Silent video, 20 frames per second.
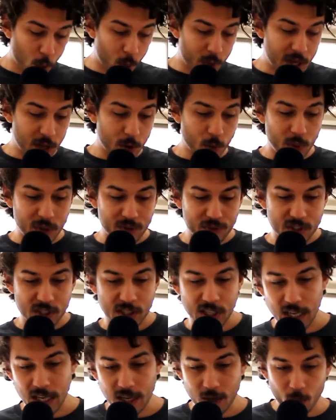
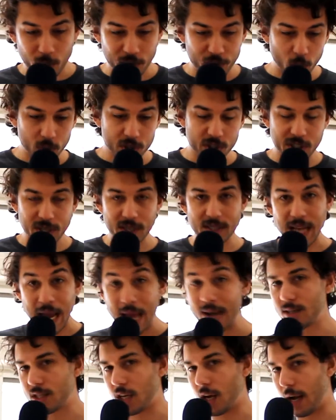we've watched it
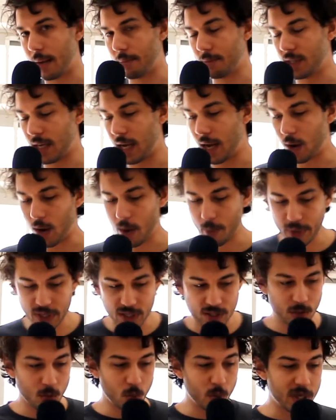10 times now,
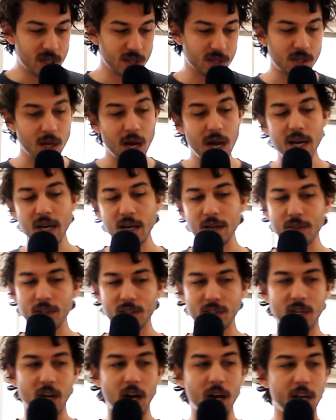and we decided at the
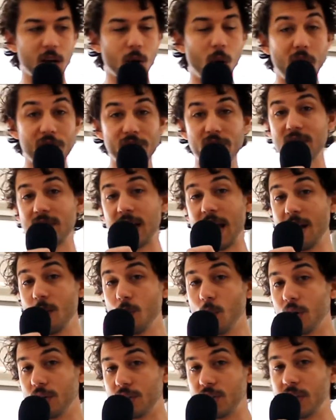start, you know, after
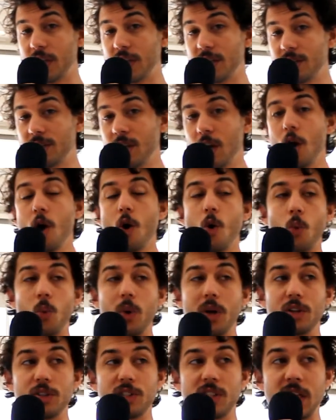10 watches,
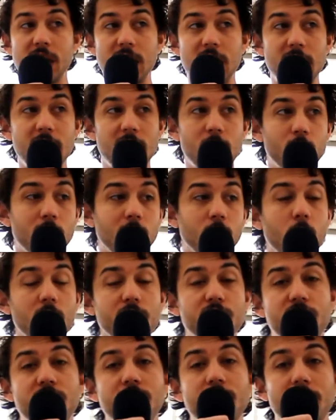we'll
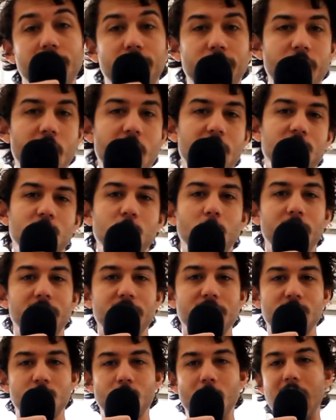watch the first one
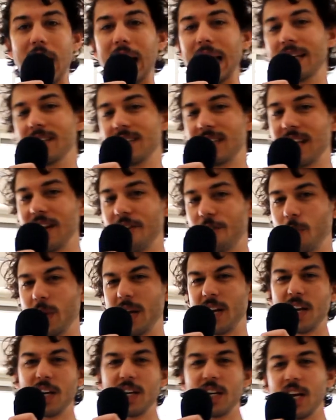as well and see if we
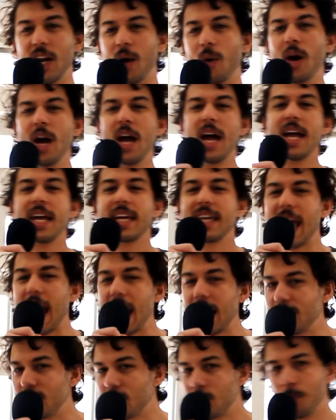can, you know,
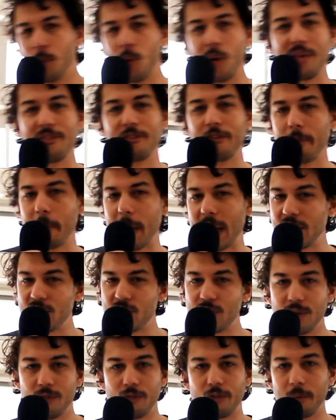gain some more
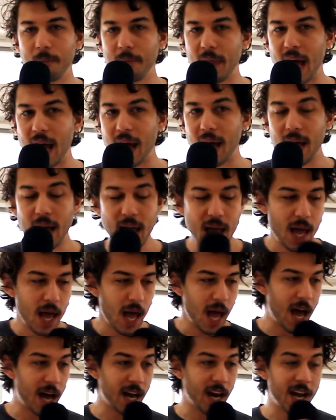information from that.
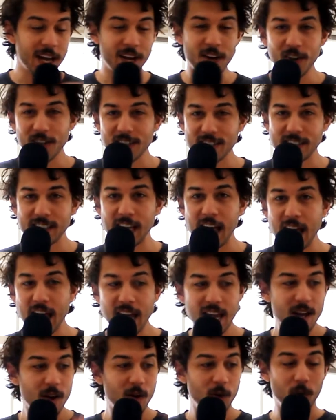And I gotta
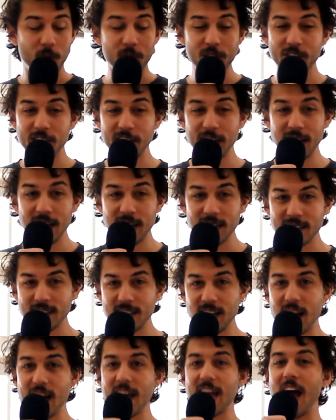say, watching it last
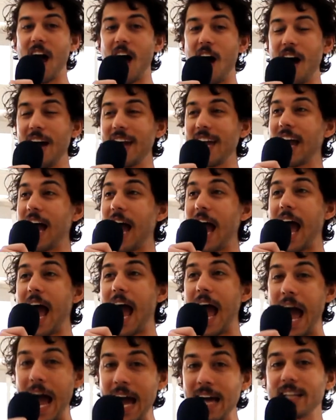night, I
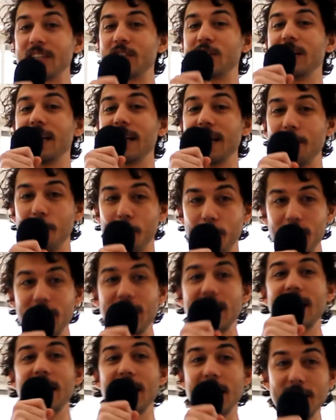actually
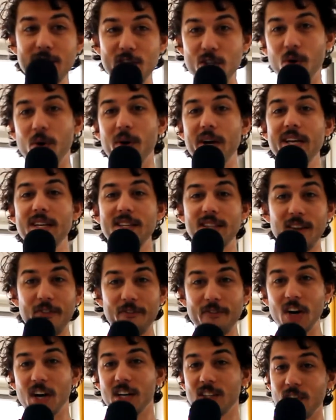really enjoyed the
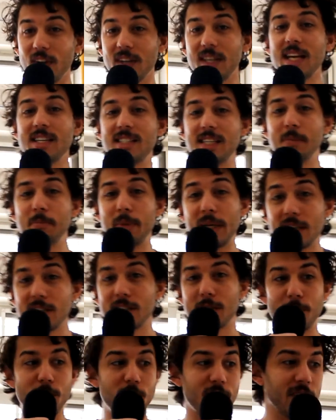first Fantastic
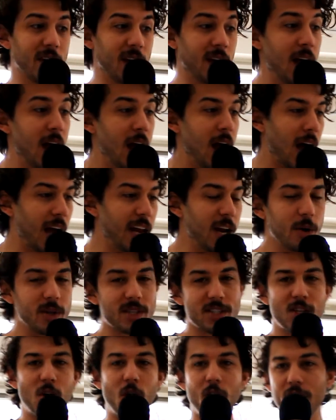Beasts movie. I know
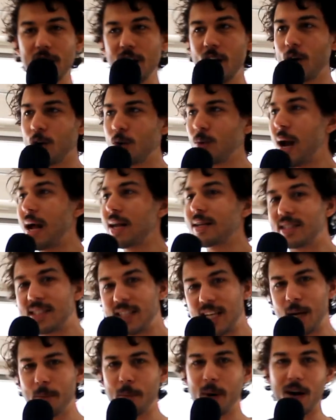it's not, you know, grand
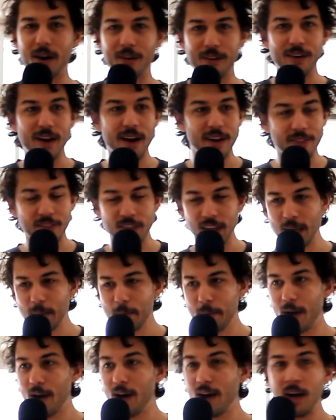cinema or anything,
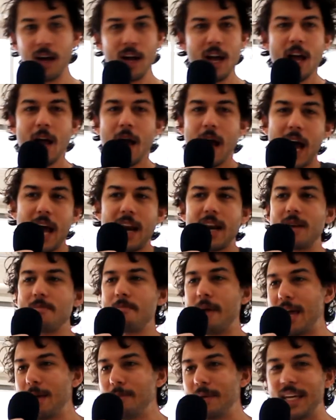but, and
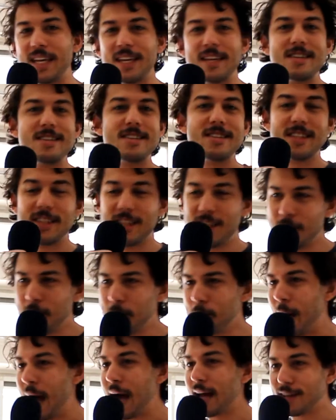maybe the
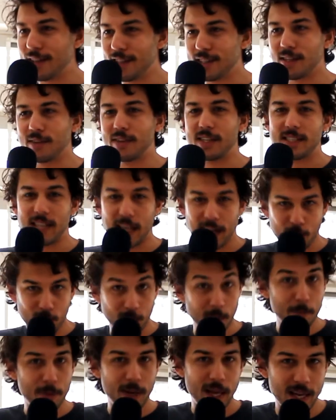badness of the second
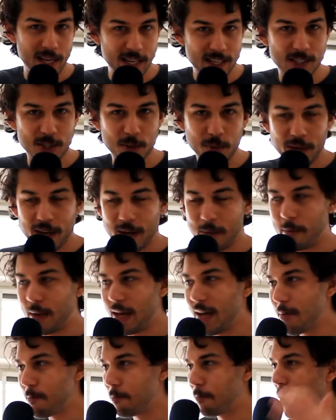one played into it a
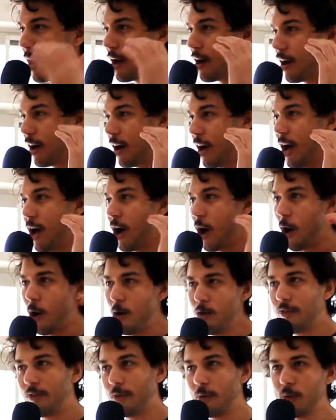bit, but
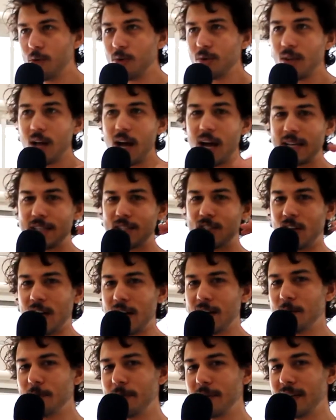overall, I
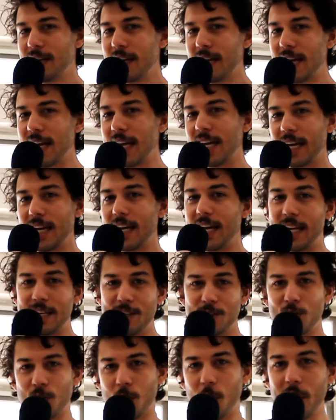genuinely
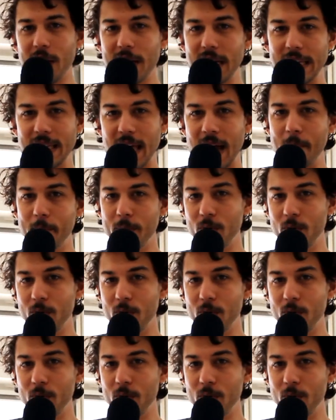enjoyed that